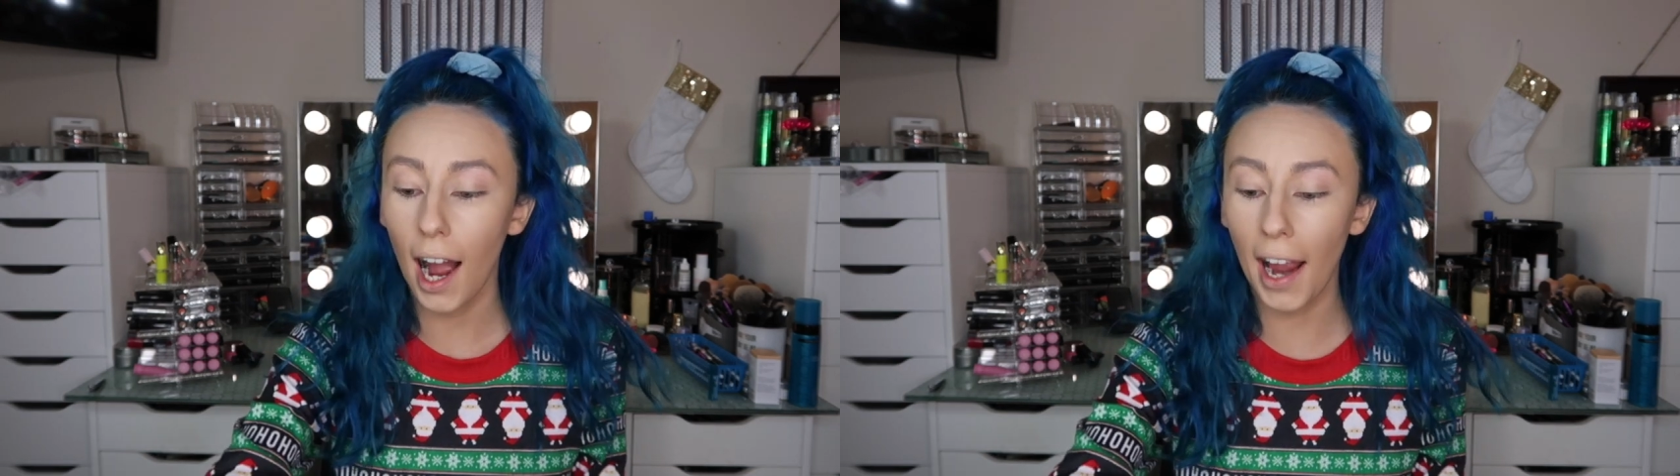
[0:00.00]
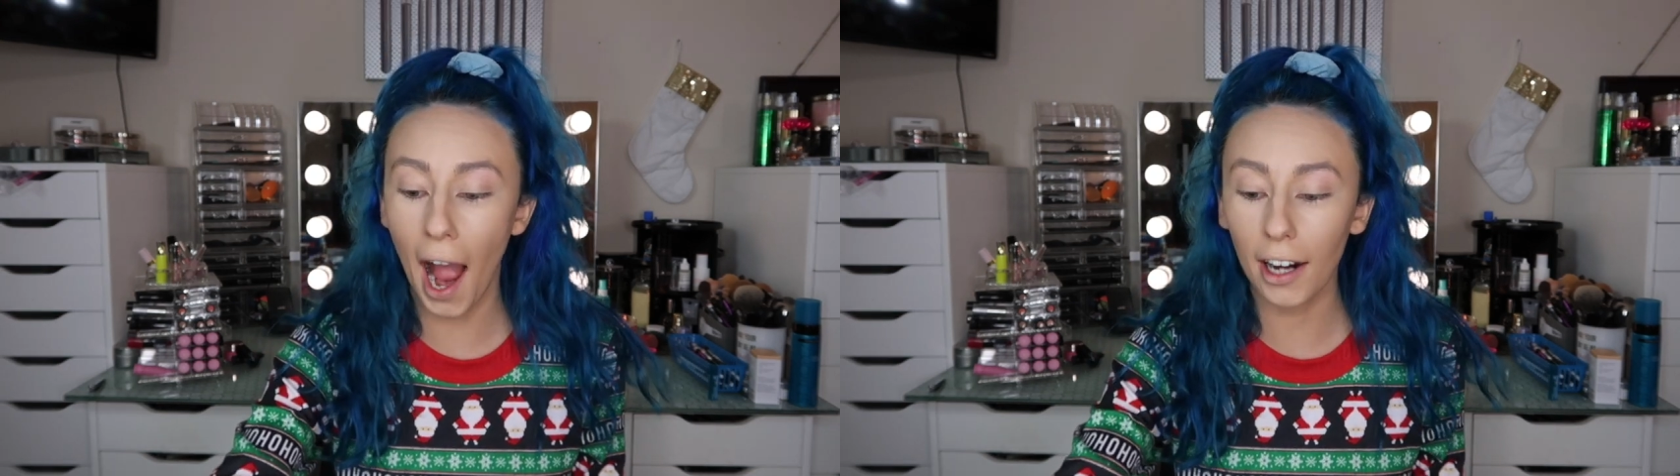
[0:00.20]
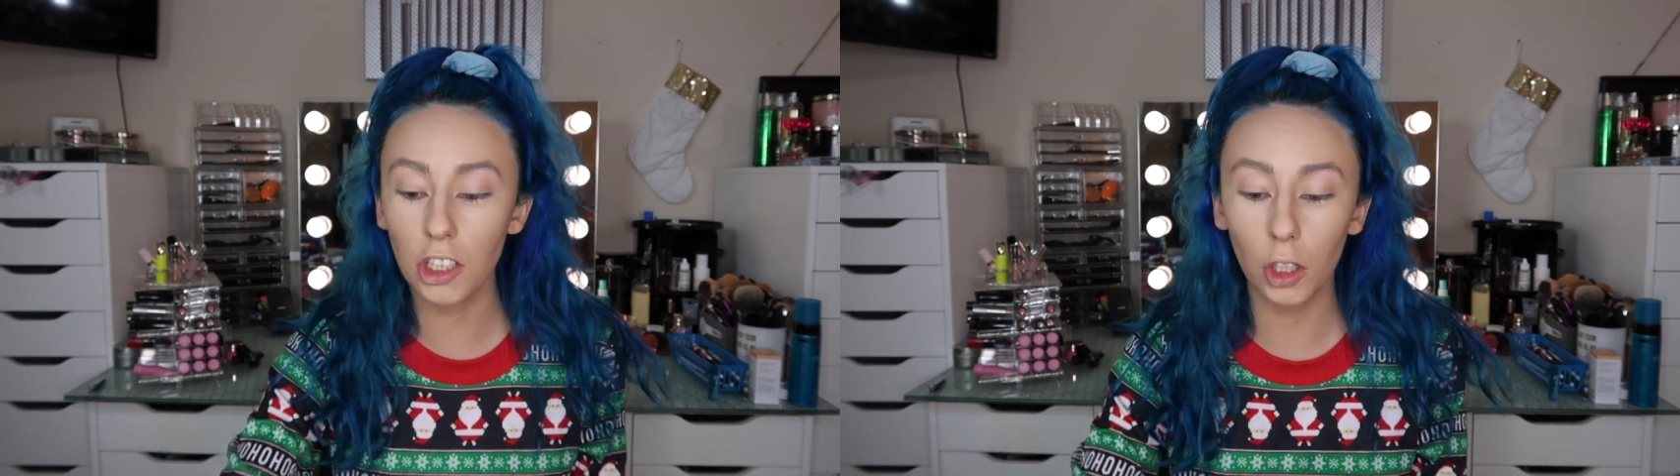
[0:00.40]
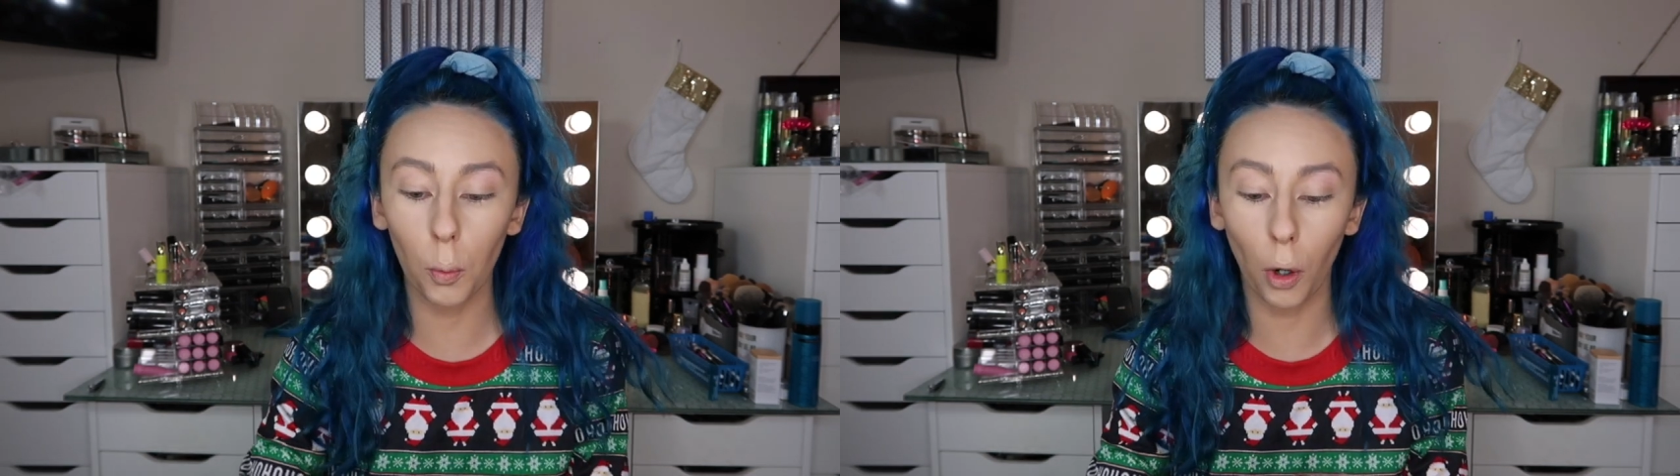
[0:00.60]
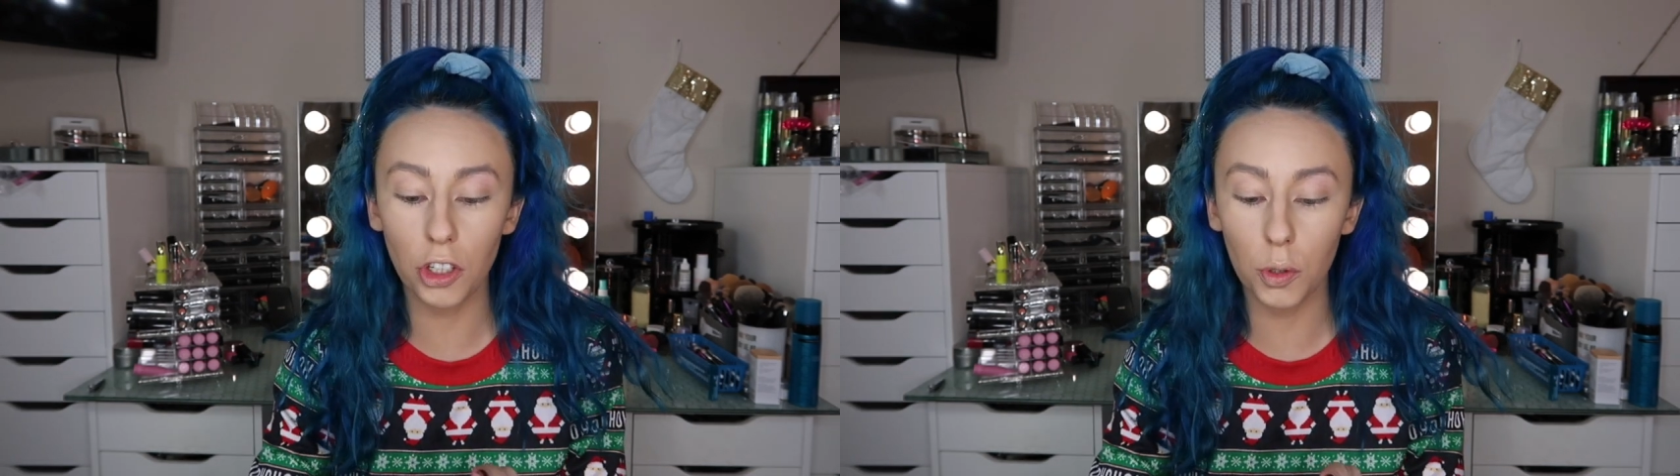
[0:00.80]
I actually
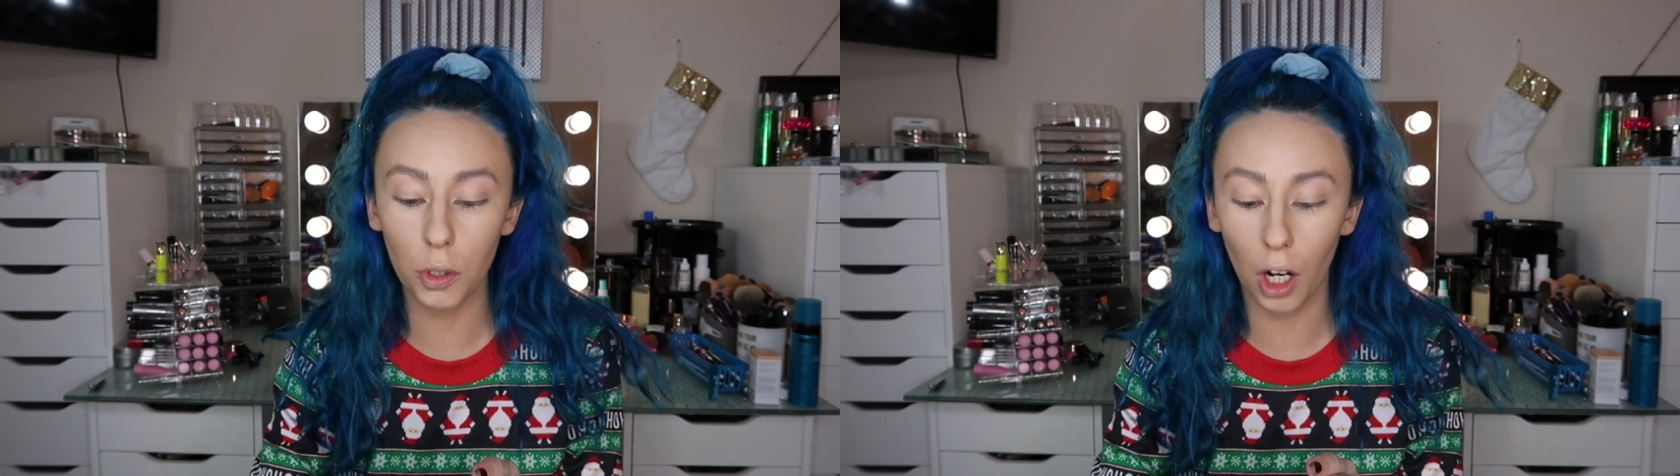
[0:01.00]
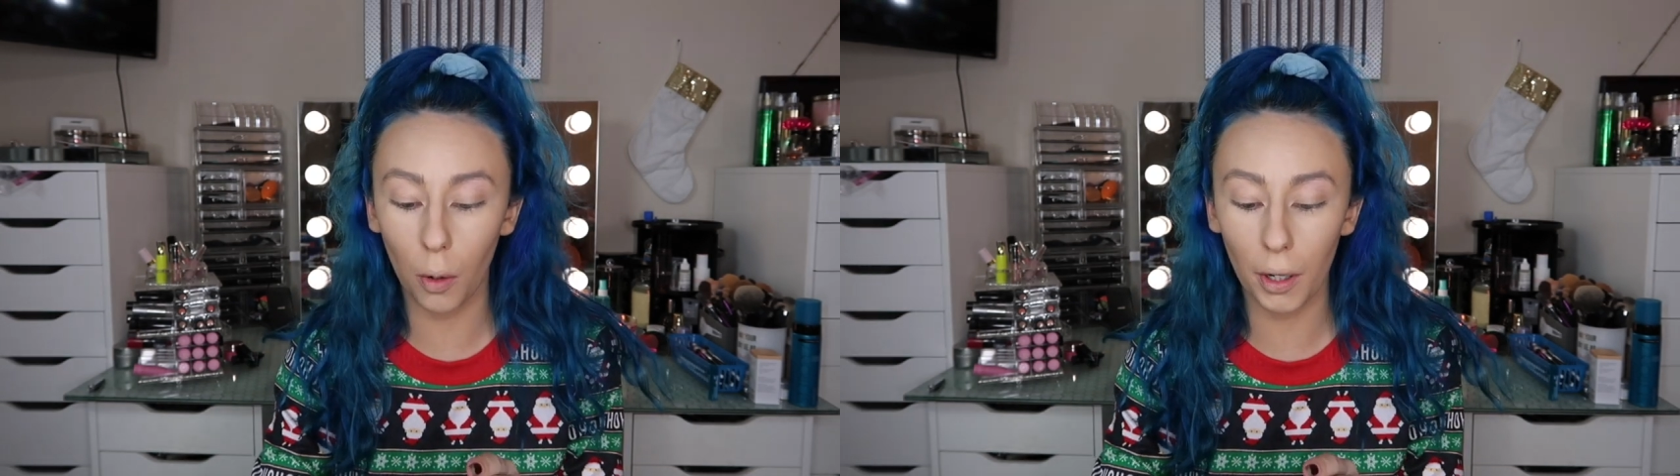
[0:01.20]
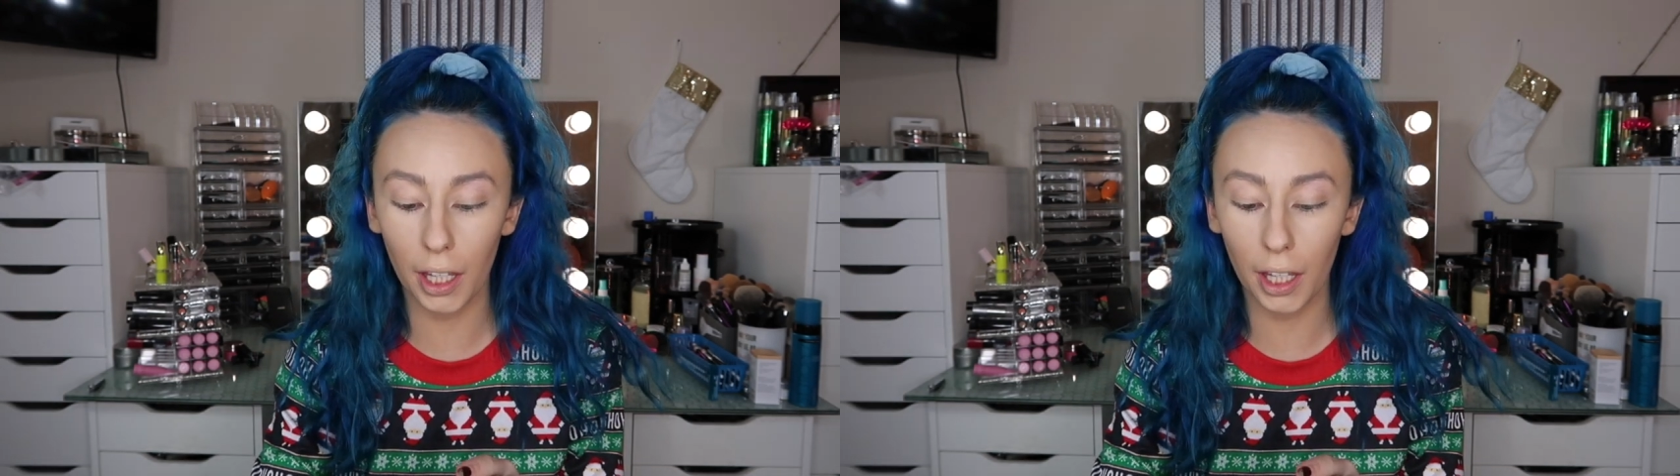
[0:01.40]
want to go